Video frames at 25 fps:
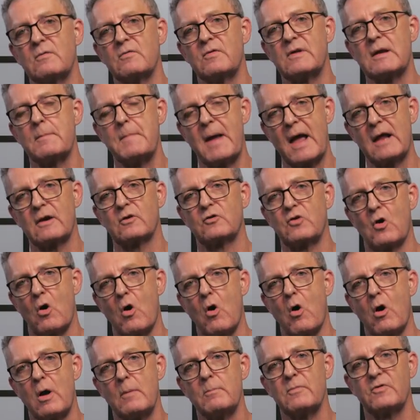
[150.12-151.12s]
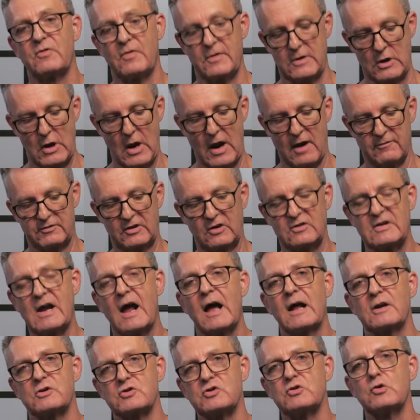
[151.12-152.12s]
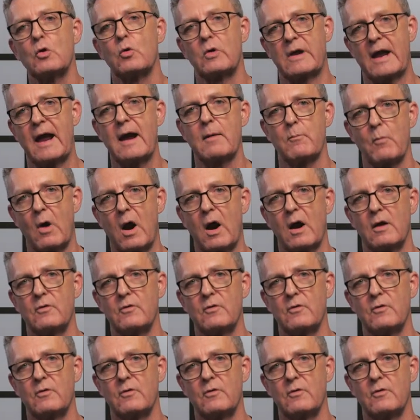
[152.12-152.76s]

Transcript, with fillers: the amount of times that you have to touch your camera.